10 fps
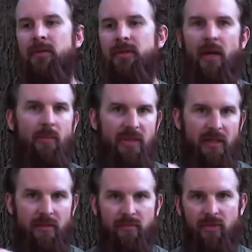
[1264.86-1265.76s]
So that would
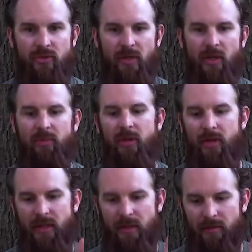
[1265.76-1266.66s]
be straight up
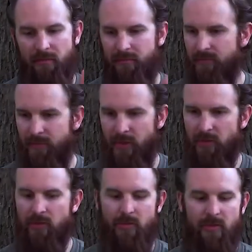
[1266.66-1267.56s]
law that
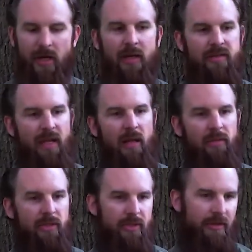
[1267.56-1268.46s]
you do not
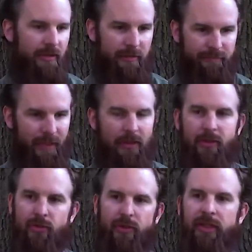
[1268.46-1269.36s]
establish a
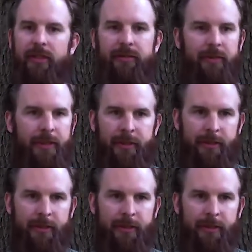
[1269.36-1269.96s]
latrine,